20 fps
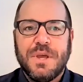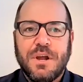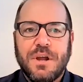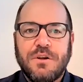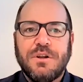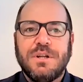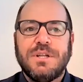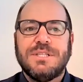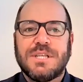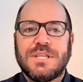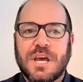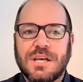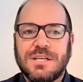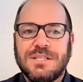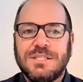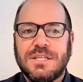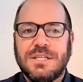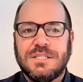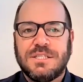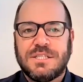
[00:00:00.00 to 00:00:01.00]
Here to
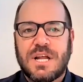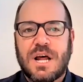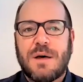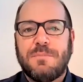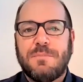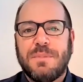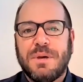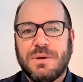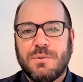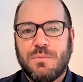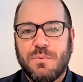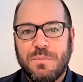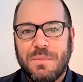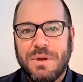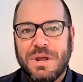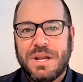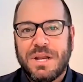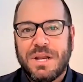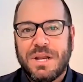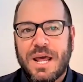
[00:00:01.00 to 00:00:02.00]
discuss the topic with
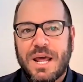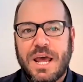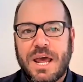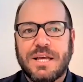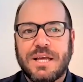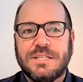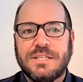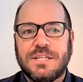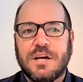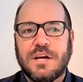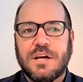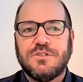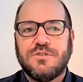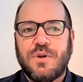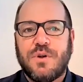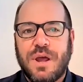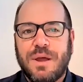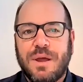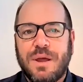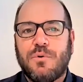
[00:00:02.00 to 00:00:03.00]
me today is Dr.